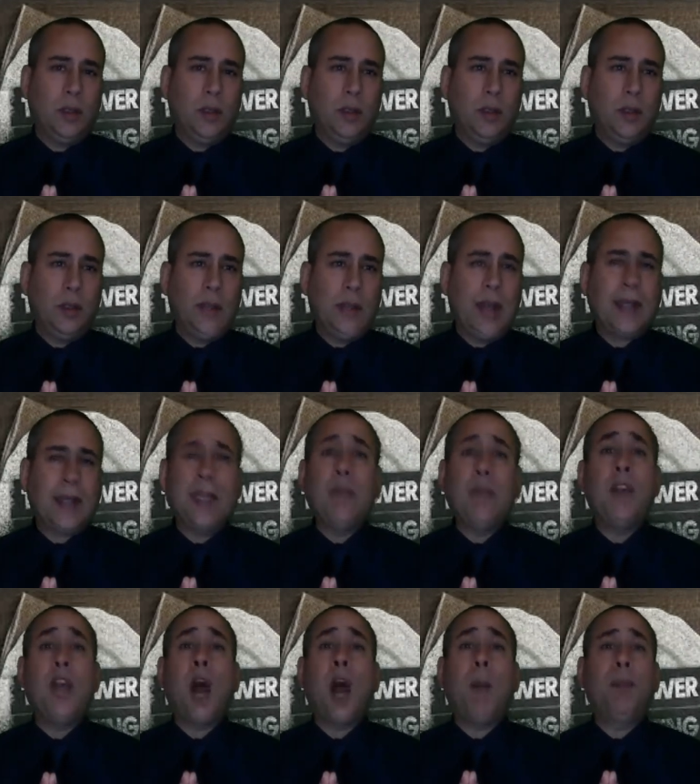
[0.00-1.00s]
not
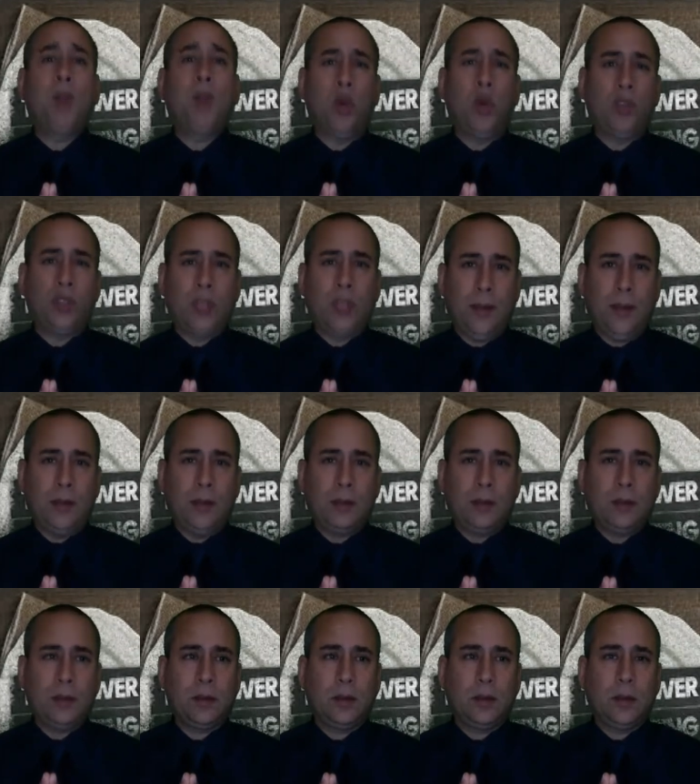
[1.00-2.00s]
giving up those
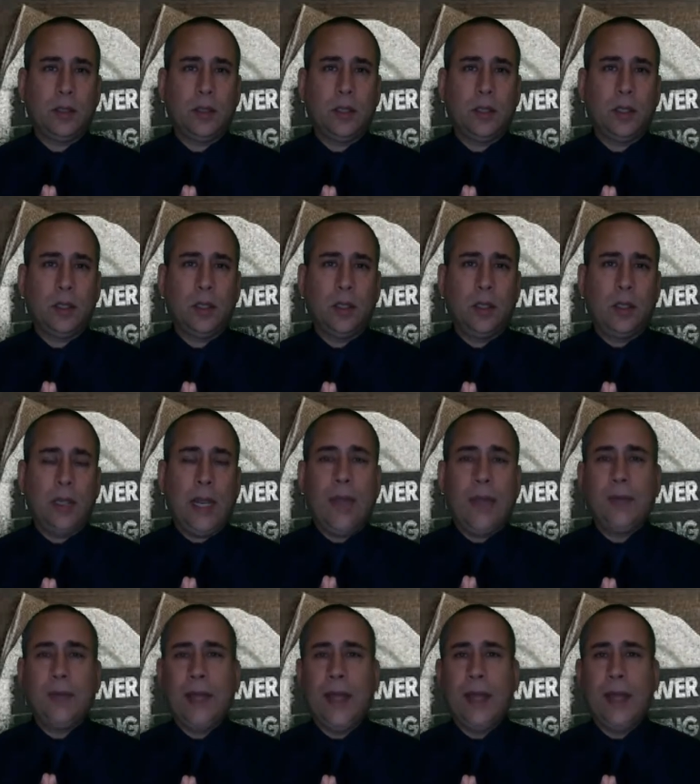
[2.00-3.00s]
sins,
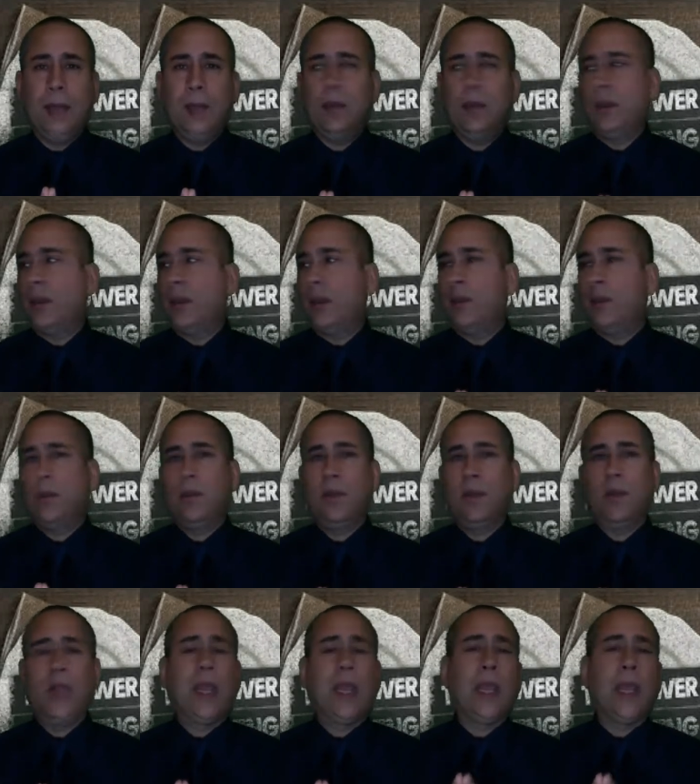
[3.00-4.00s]
and then
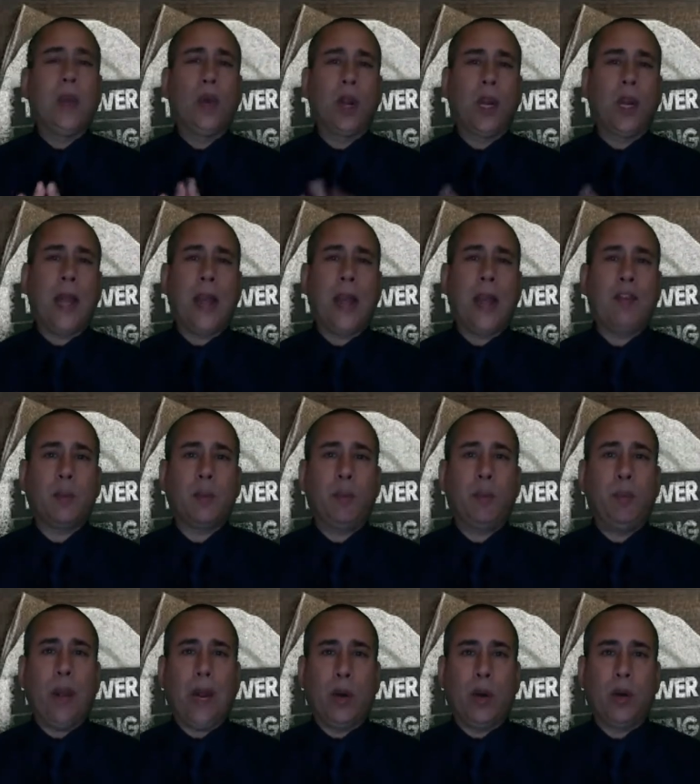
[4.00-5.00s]
thinking we're going to have some
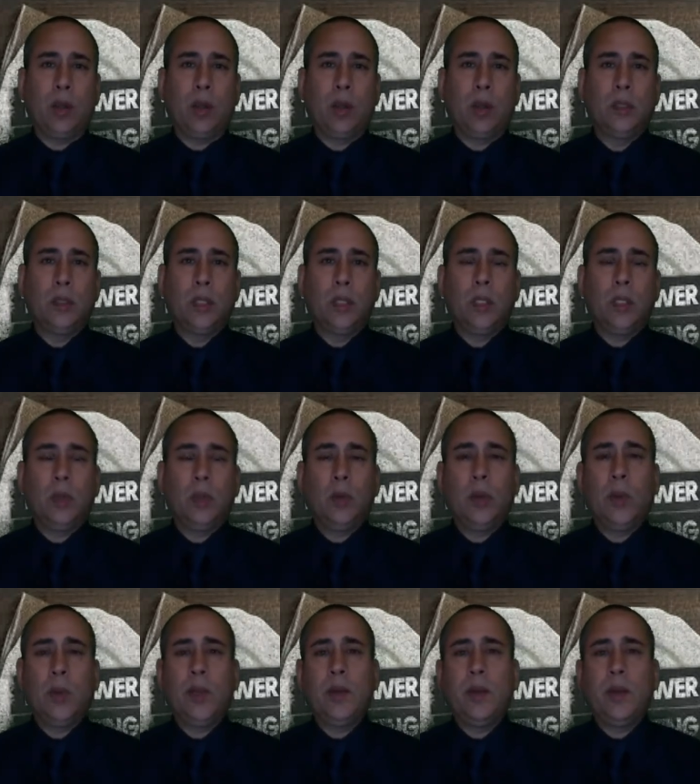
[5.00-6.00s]
power
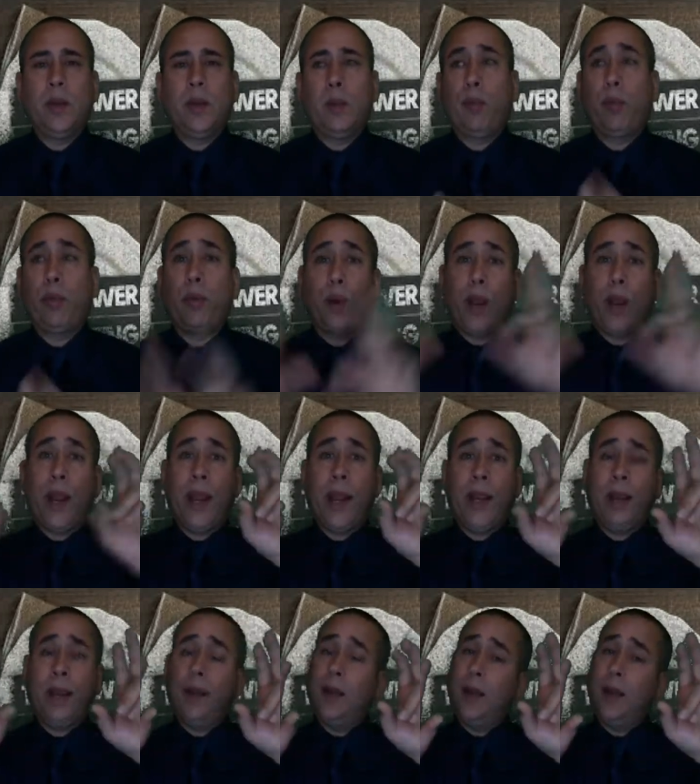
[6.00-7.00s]
when we
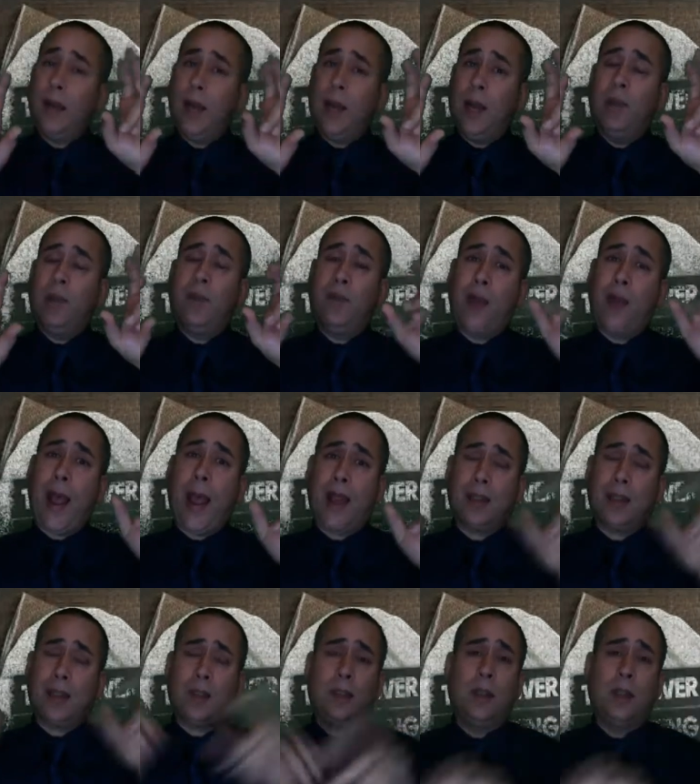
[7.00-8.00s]
pray and
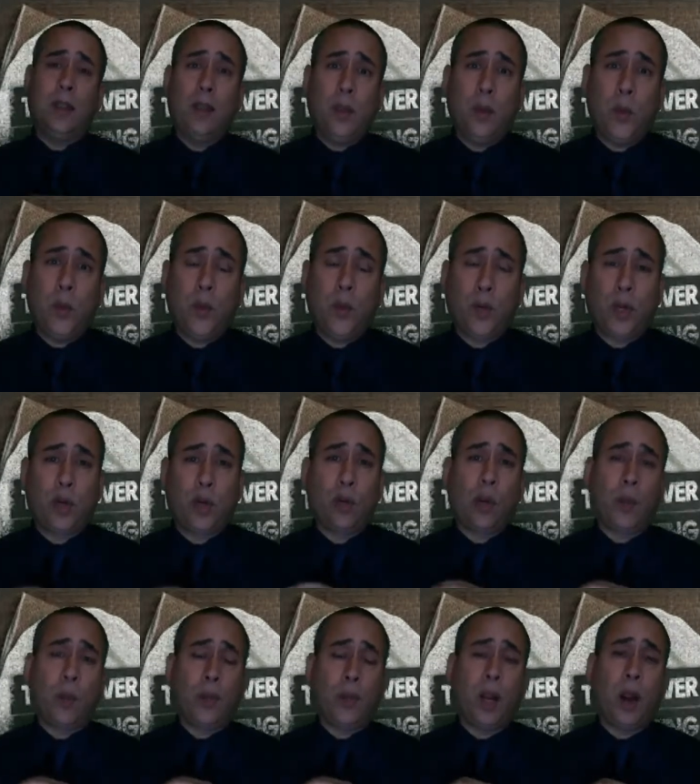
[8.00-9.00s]
fast with a
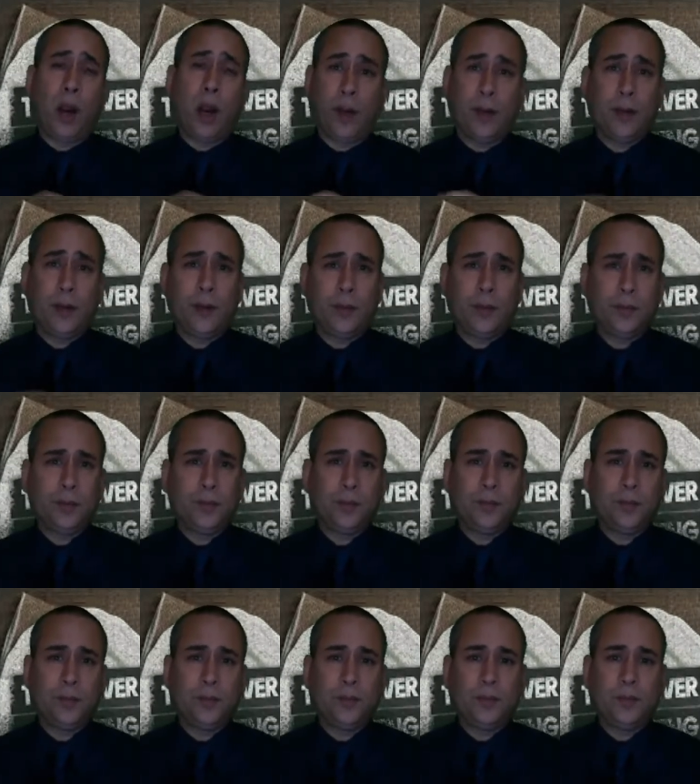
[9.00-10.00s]
corrupt heart.
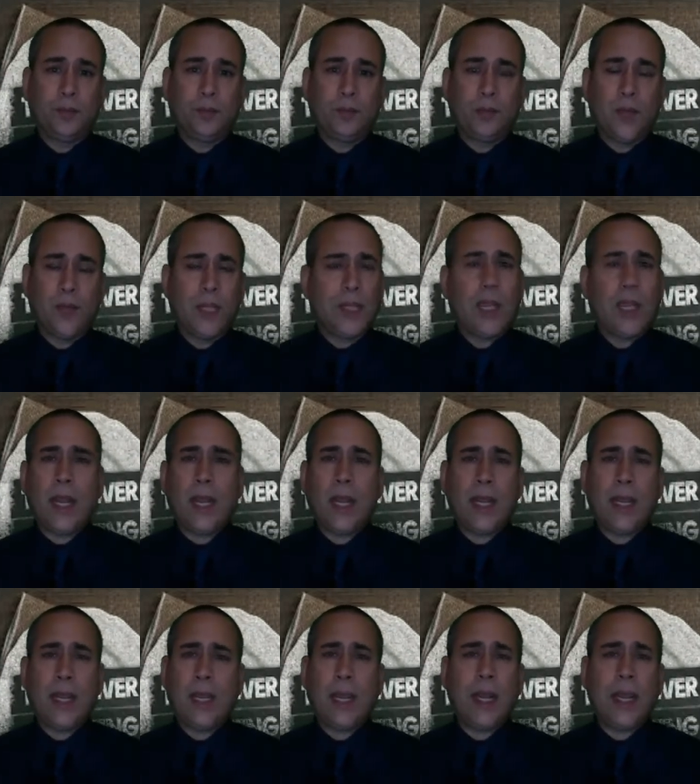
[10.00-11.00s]
It can't
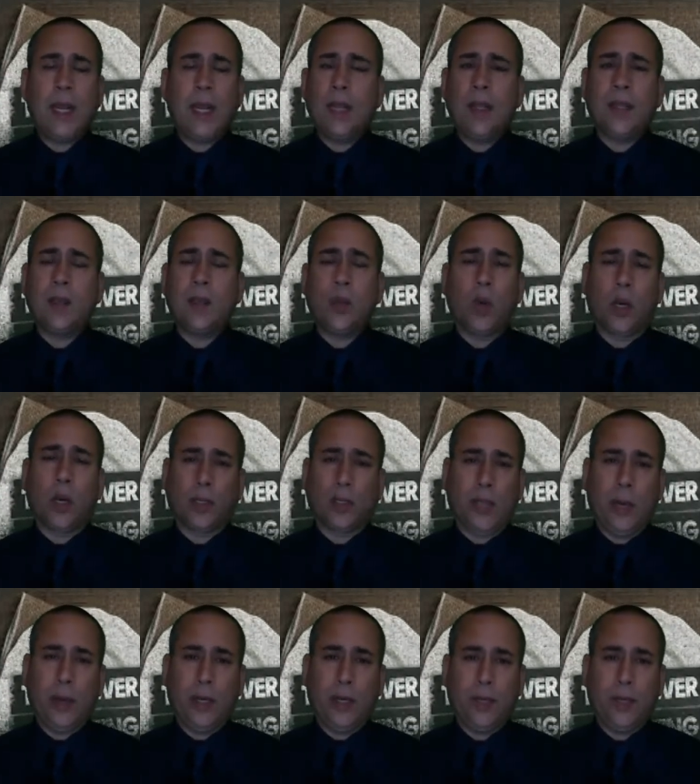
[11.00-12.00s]
it can't it doesn't work that way.